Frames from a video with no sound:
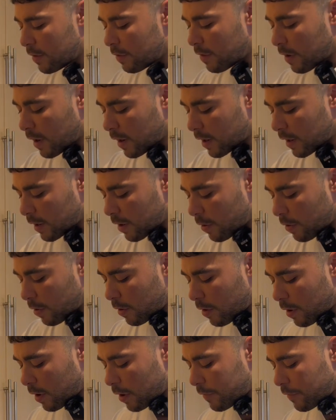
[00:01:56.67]
Right, I'm gonna
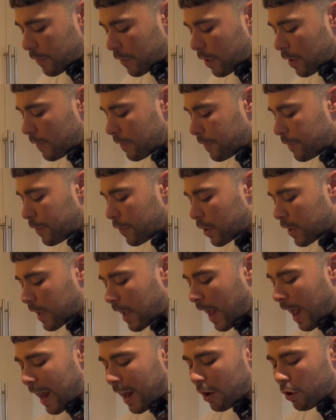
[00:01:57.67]
go, for
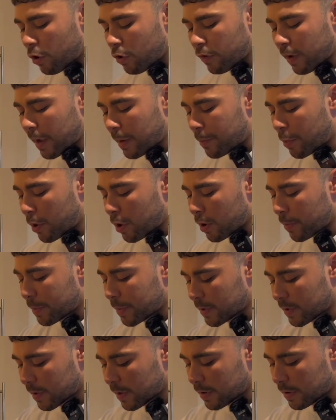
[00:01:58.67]
caloric
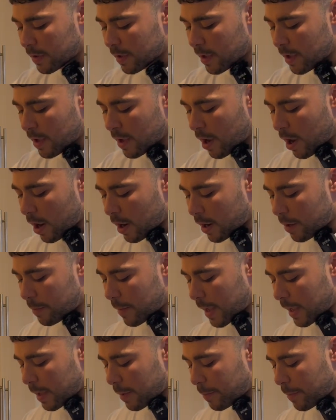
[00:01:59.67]
purposes, I'm gonna
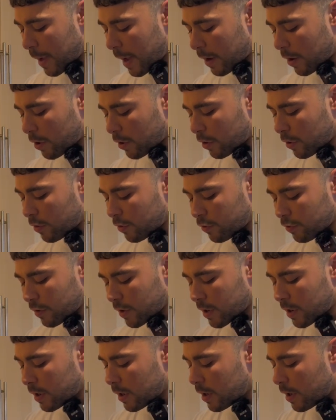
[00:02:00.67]
make it bang on
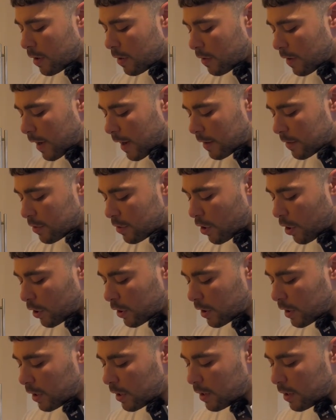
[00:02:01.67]
100. That's
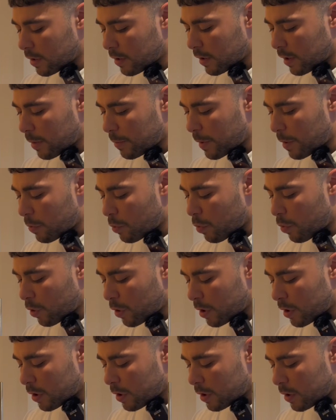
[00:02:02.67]
9, give me 1.
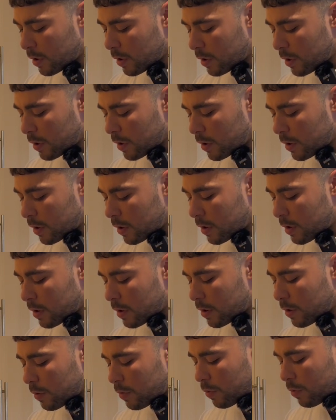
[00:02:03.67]

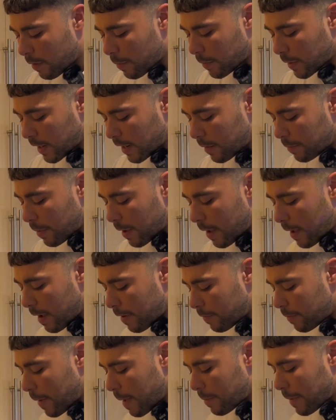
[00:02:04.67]
Right, we need a bit
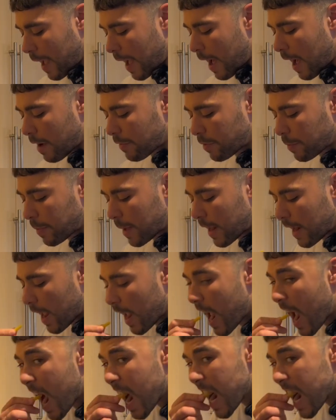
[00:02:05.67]
of maybe half a penne.